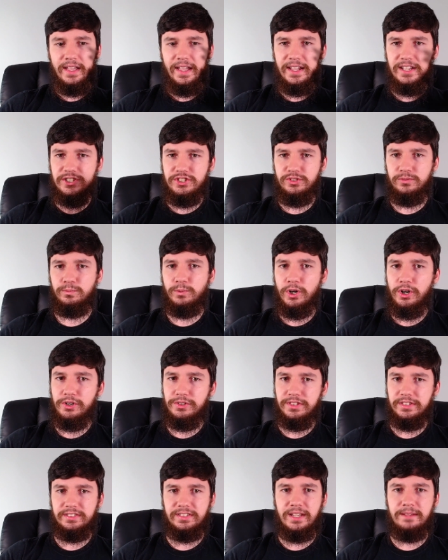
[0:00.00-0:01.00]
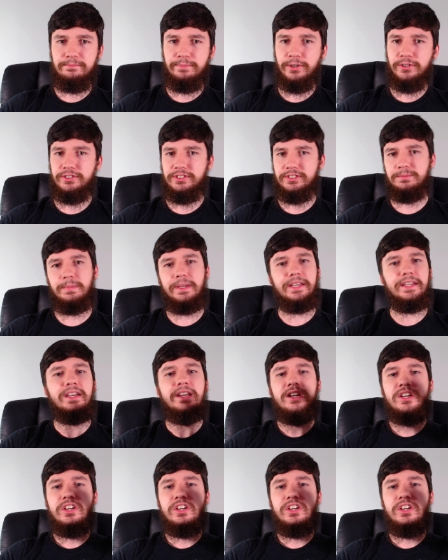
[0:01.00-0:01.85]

and you were in the same boat as me,